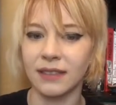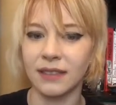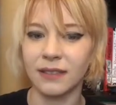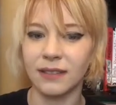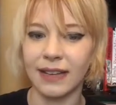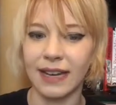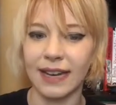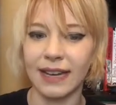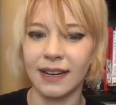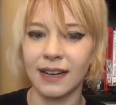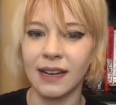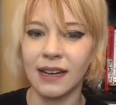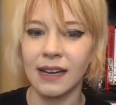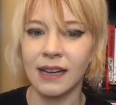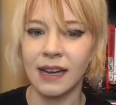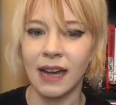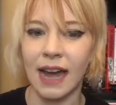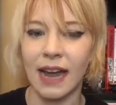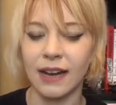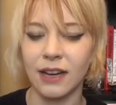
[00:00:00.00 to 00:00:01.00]
Like,
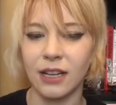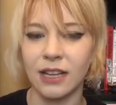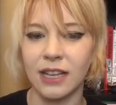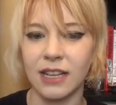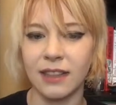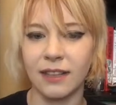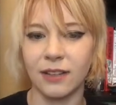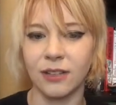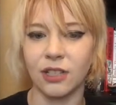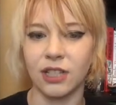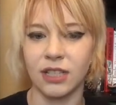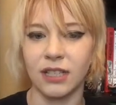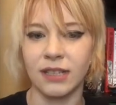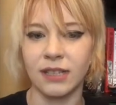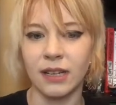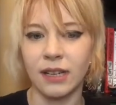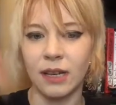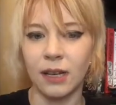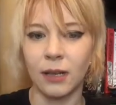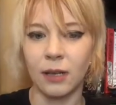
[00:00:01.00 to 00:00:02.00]
I could either just